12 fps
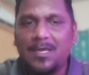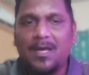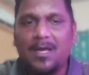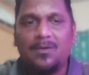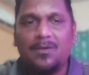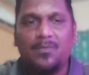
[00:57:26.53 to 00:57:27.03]

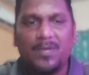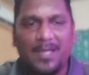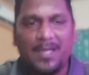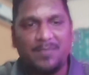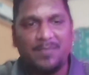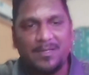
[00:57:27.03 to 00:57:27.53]
would
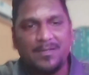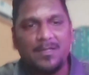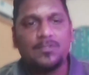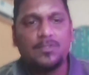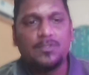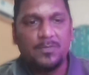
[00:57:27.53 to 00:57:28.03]
have been
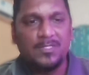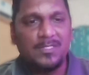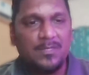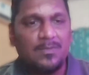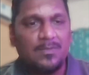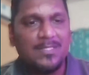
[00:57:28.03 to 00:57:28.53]

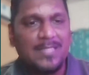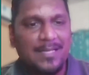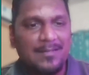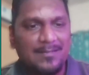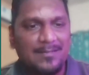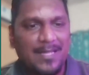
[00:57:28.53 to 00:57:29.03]
contributing towards
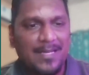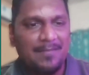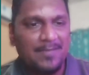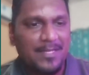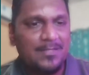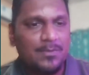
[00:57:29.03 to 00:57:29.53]
that
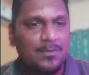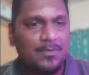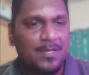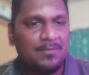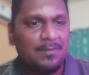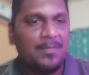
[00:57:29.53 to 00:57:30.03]
evidence we
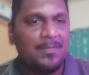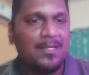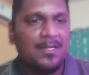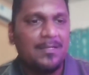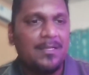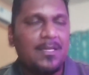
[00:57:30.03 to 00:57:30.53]
would have been
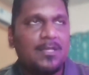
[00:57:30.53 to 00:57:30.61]
building.